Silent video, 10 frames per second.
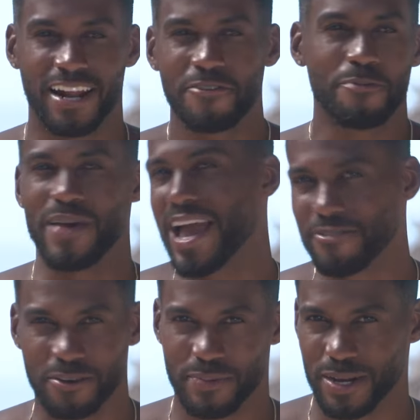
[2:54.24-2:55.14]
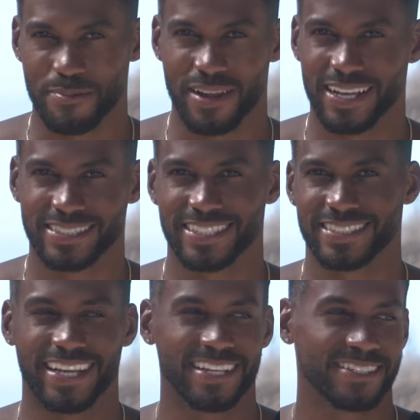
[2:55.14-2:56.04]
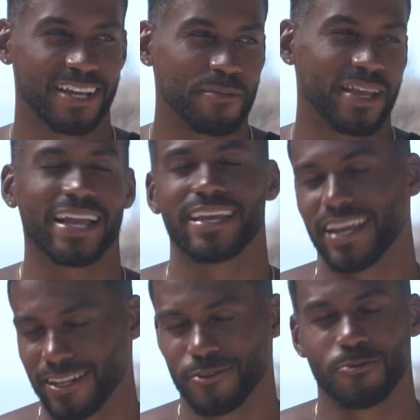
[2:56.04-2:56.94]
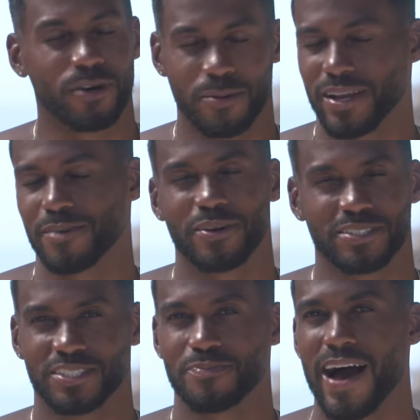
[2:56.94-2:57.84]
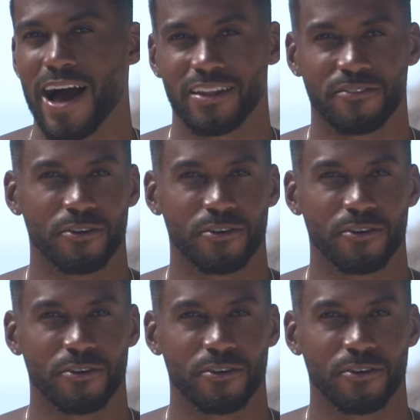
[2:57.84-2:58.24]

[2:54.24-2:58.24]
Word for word: And I feel bad for the pickup lines because, like, I mean, I get you want to make a person smile and